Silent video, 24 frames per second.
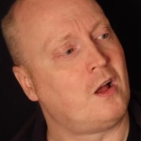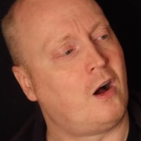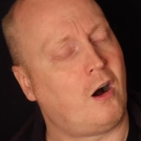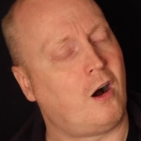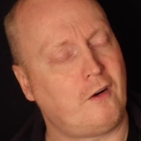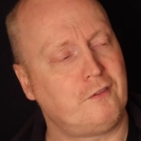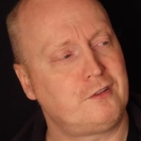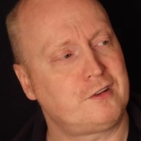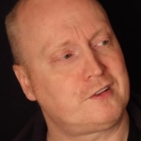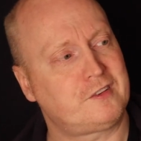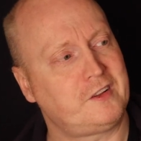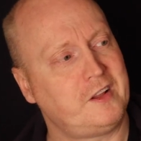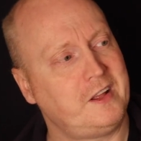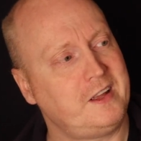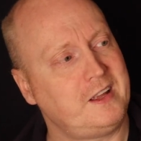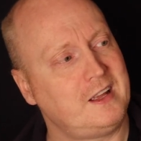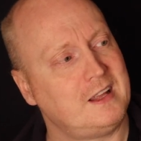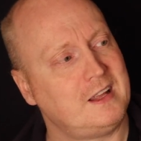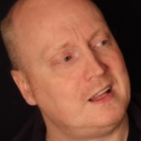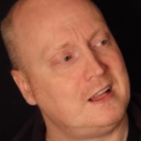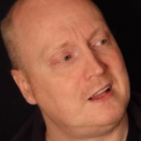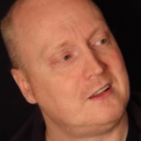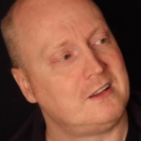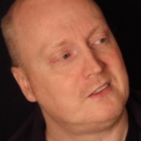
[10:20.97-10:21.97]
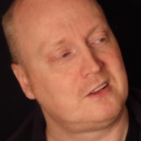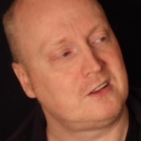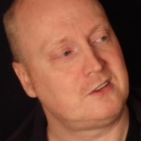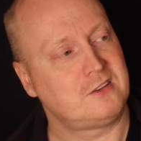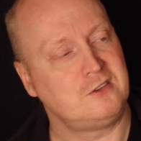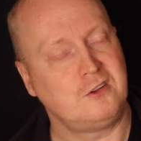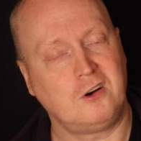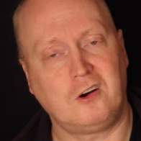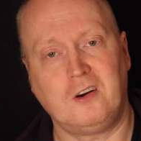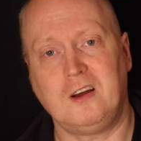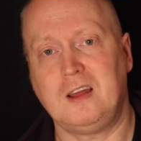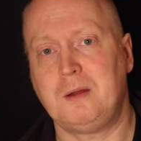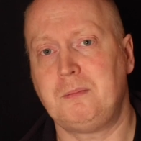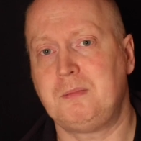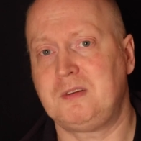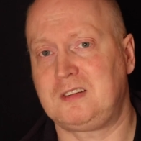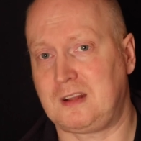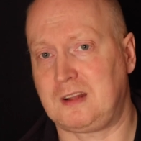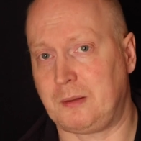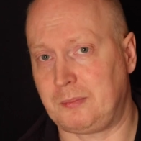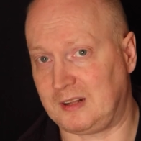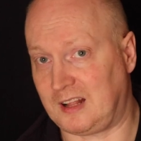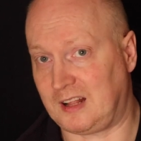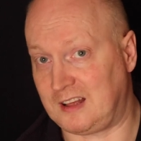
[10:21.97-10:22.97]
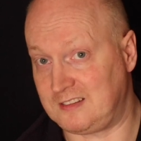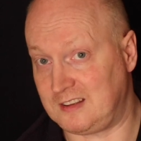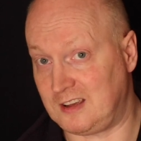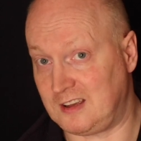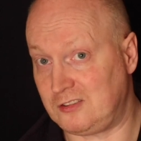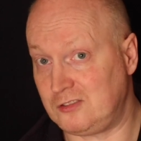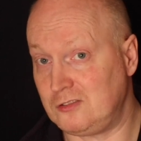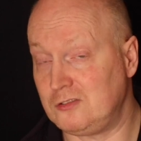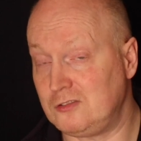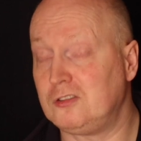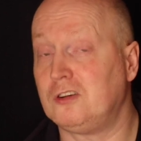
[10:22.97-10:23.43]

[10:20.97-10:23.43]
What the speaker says: Obviously, there's no image stabilization,